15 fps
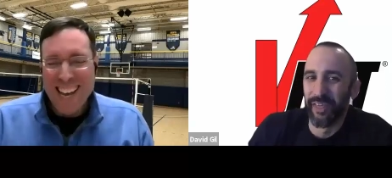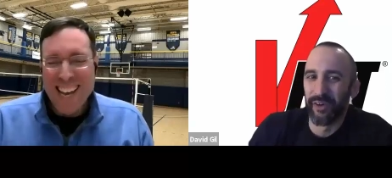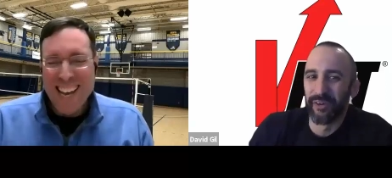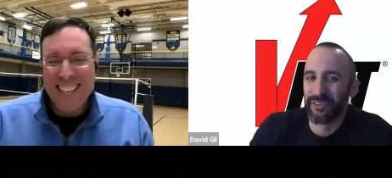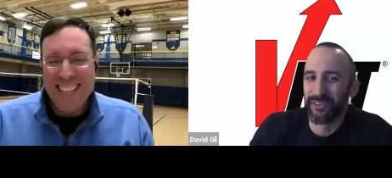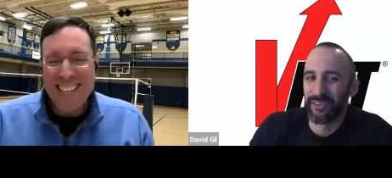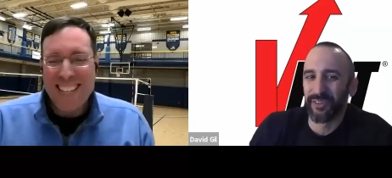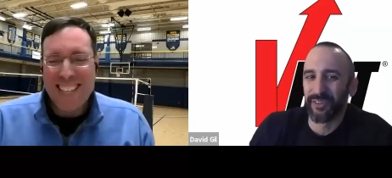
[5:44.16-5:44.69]

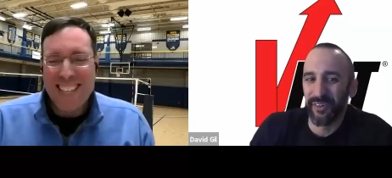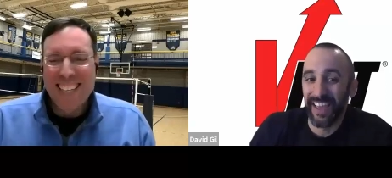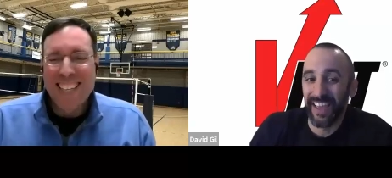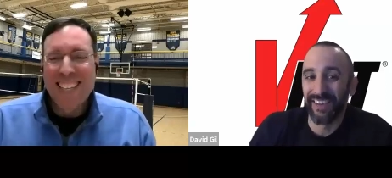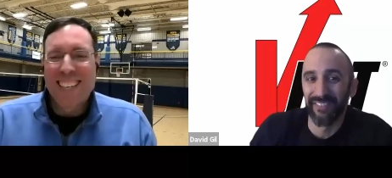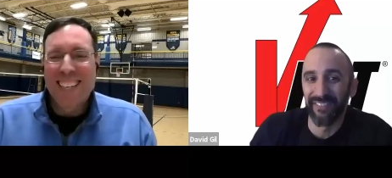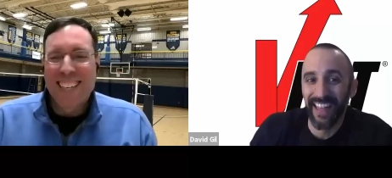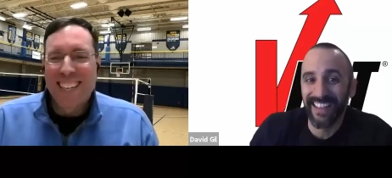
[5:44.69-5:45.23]
Speaker 1: Those the, who don't
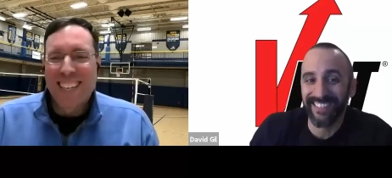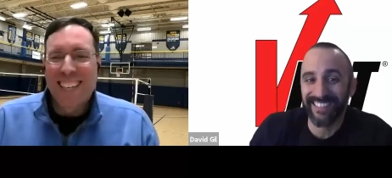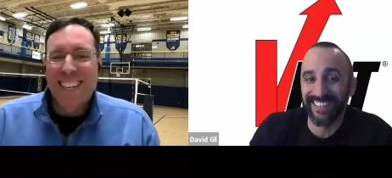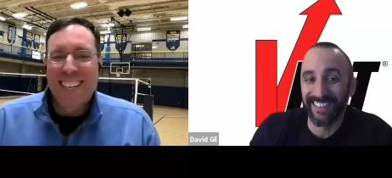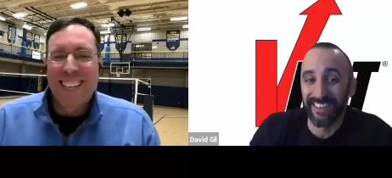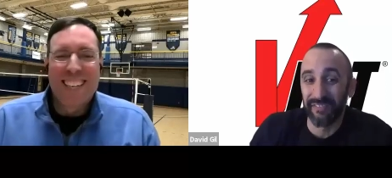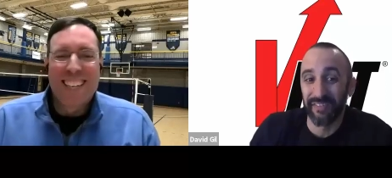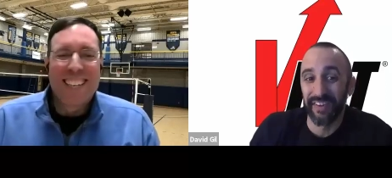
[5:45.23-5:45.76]
have
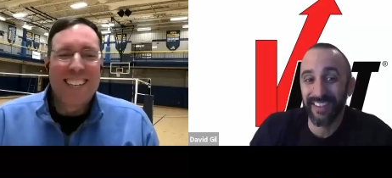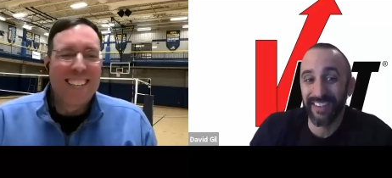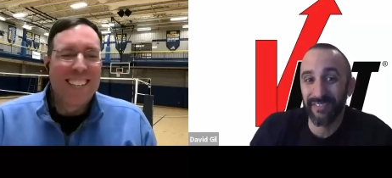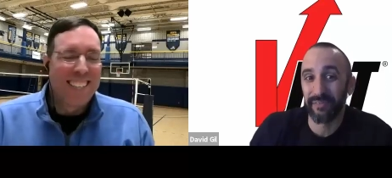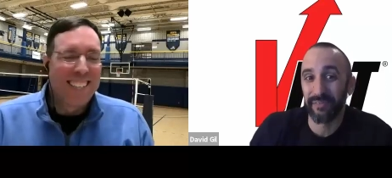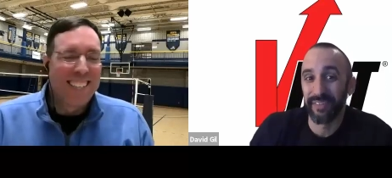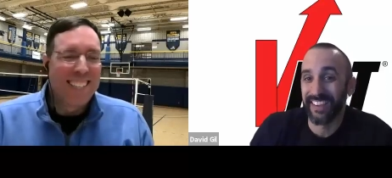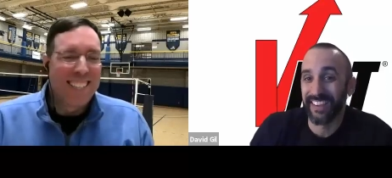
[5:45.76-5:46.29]
lasting effects
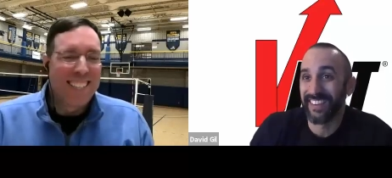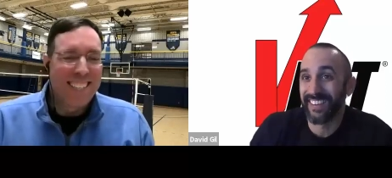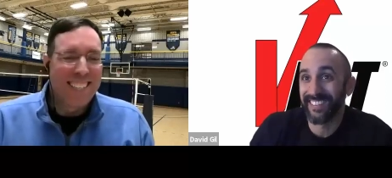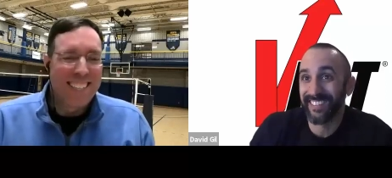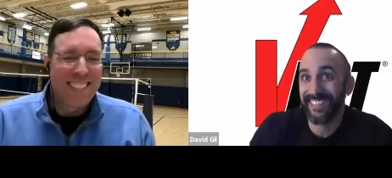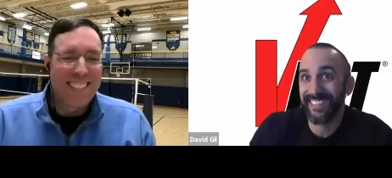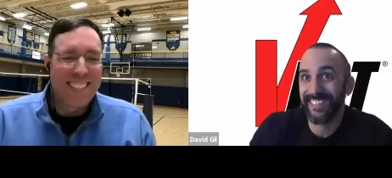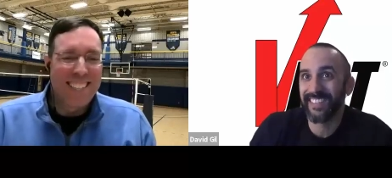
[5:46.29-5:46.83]
from the
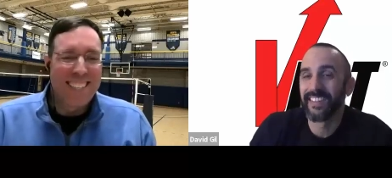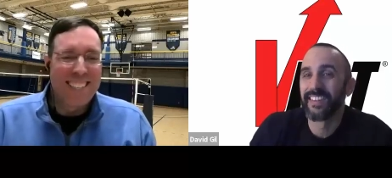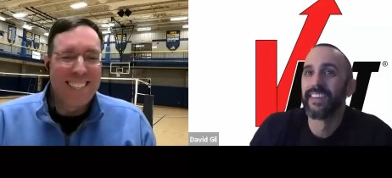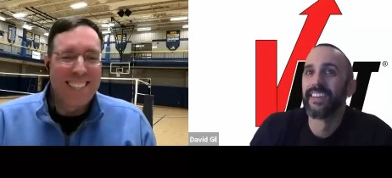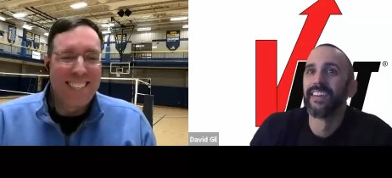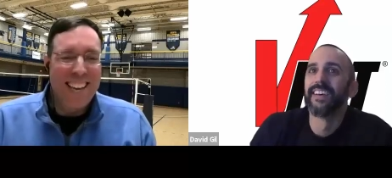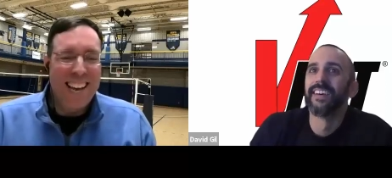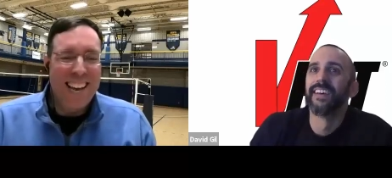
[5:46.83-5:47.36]
concussion.
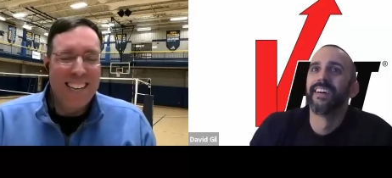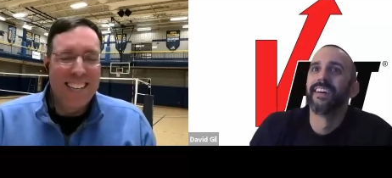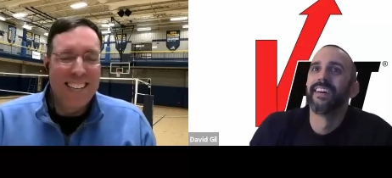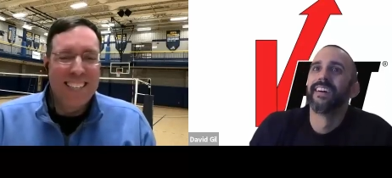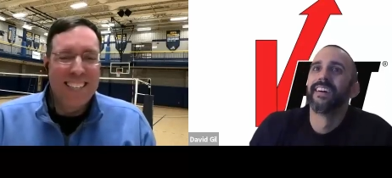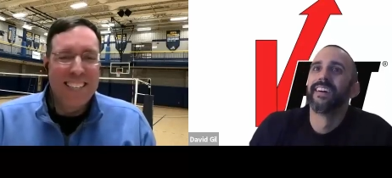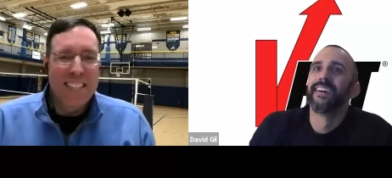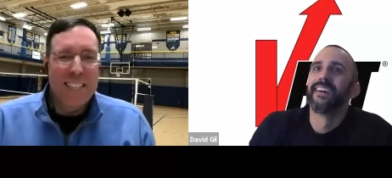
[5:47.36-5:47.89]
Speaker 2: Yeah.
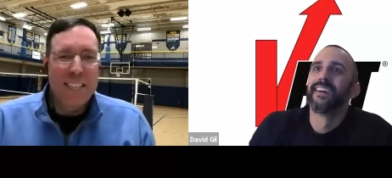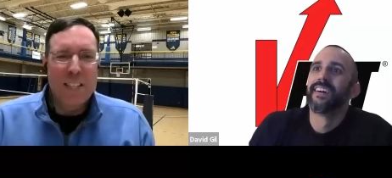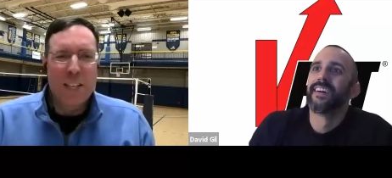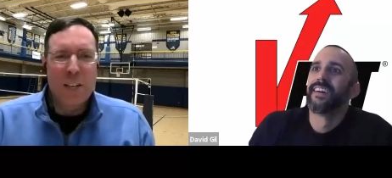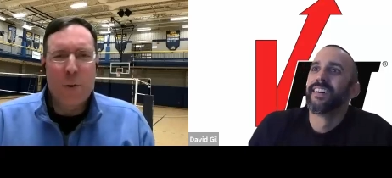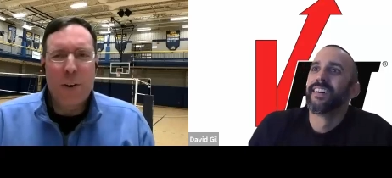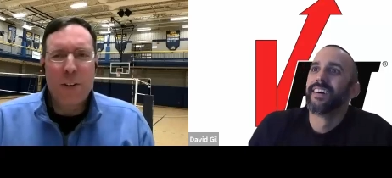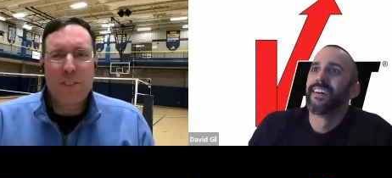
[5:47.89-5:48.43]
The, the
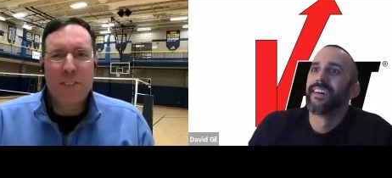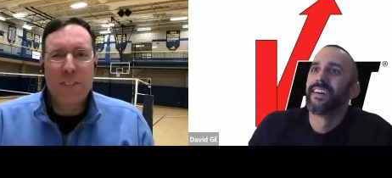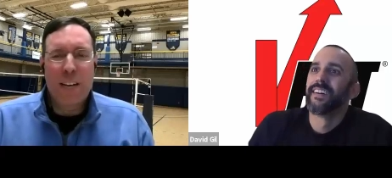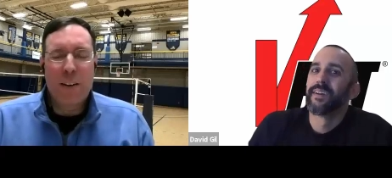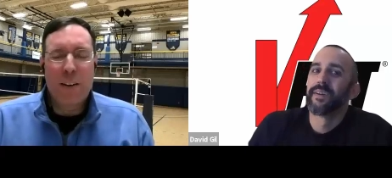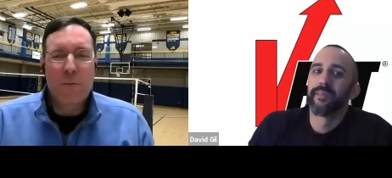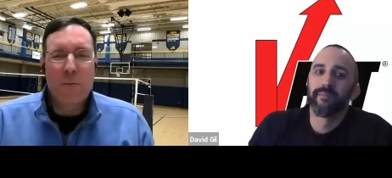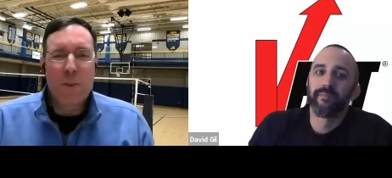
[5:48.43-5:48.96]
question
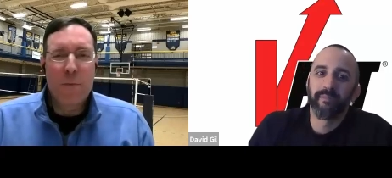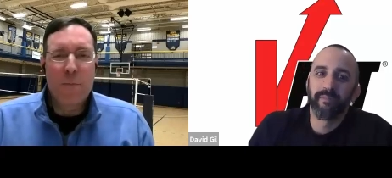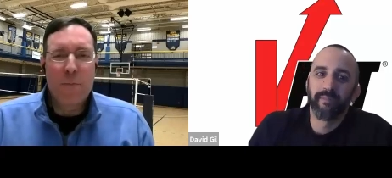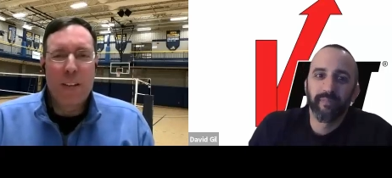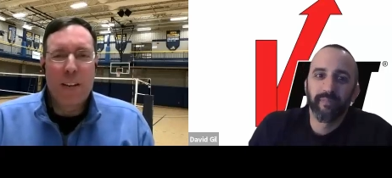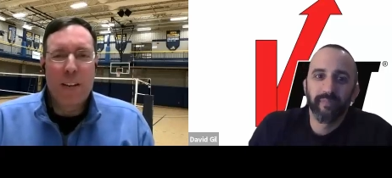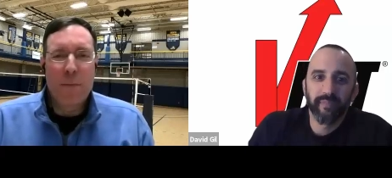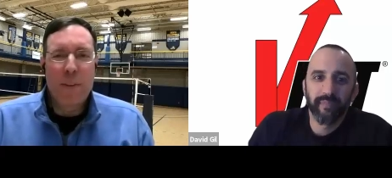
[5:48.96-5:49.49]
that would
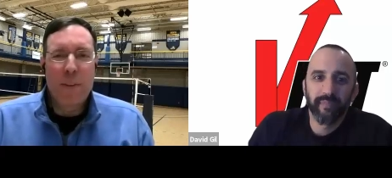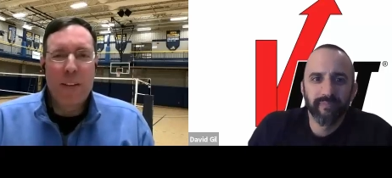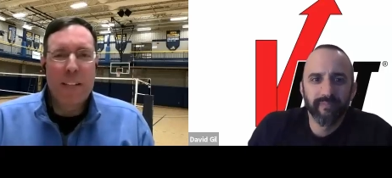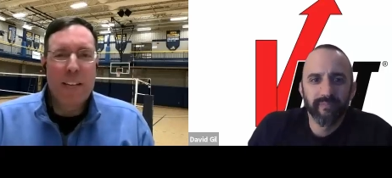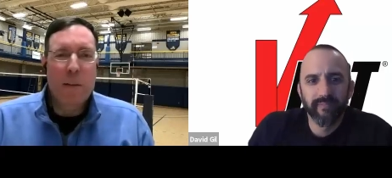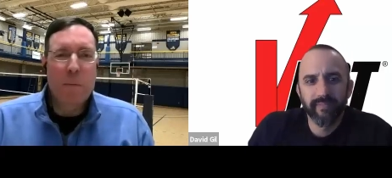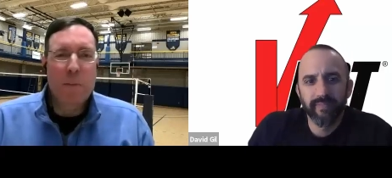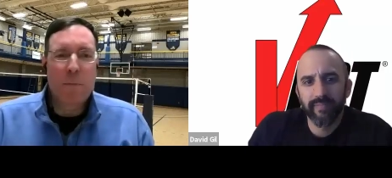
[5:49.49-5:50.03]
that
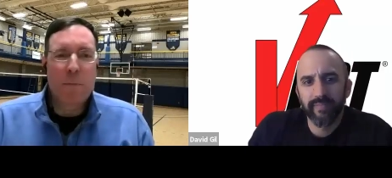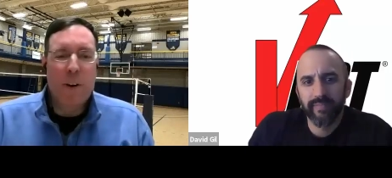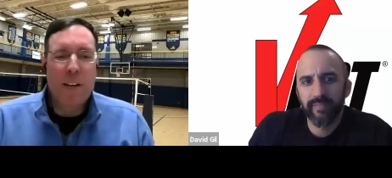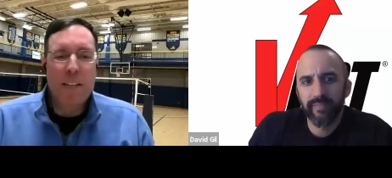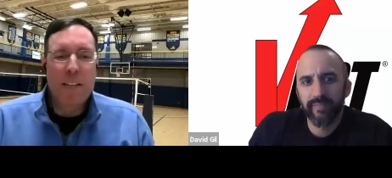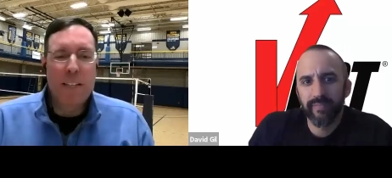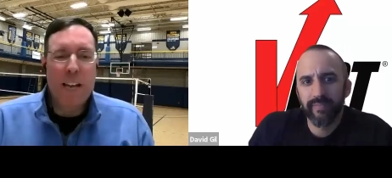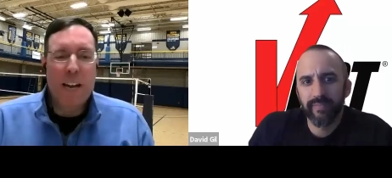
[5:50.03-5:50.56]
immediately comes to
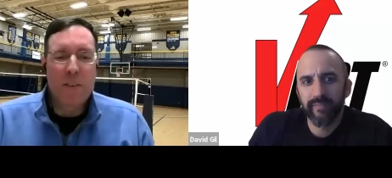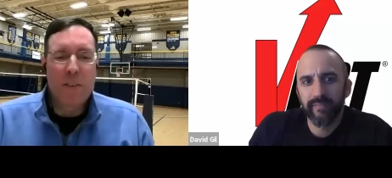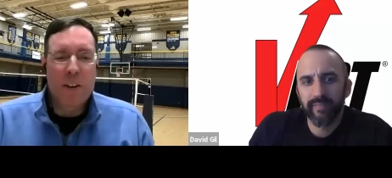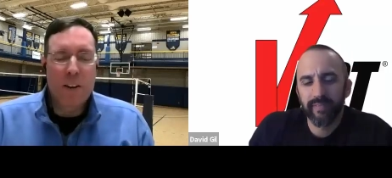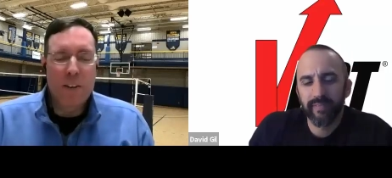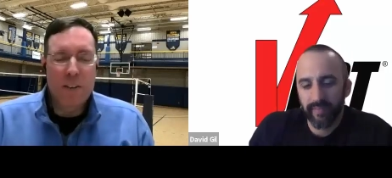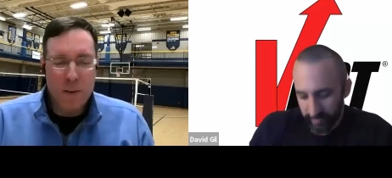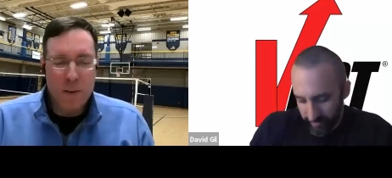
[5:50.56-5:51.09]
mind in that
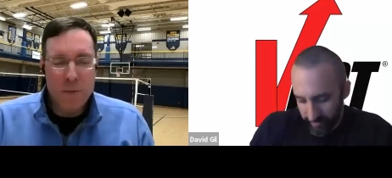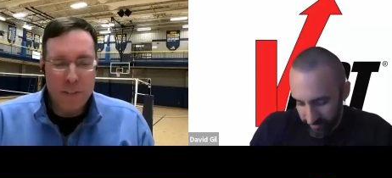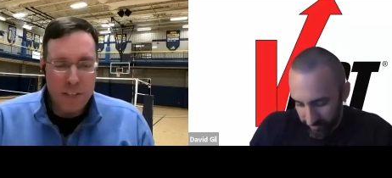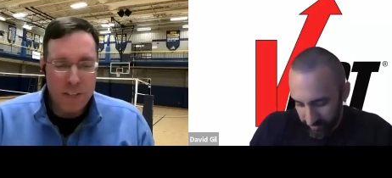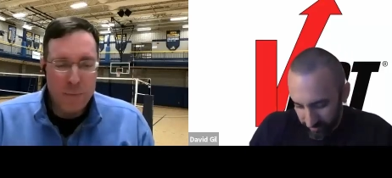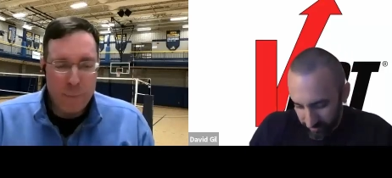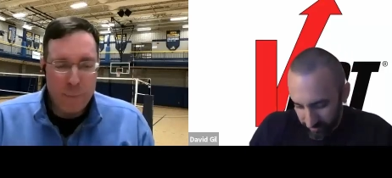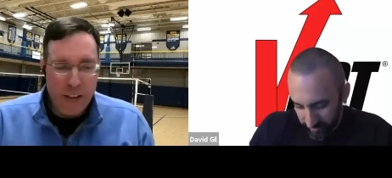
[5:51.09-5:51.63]
regard, in terms of
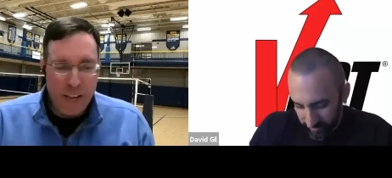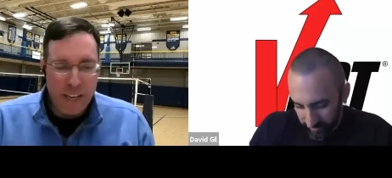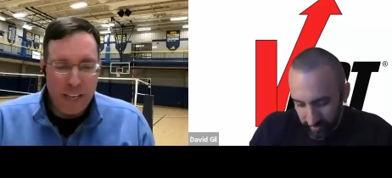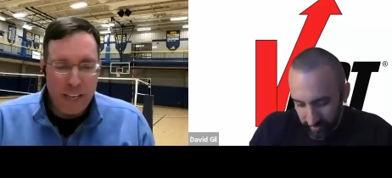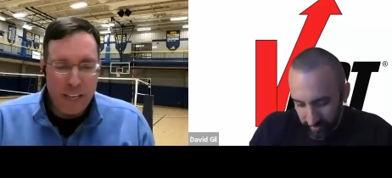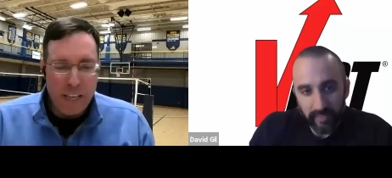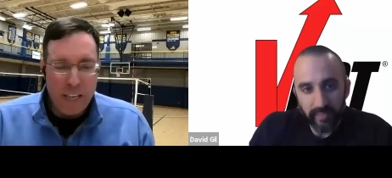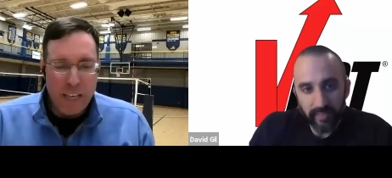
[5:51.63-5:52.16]
the spike,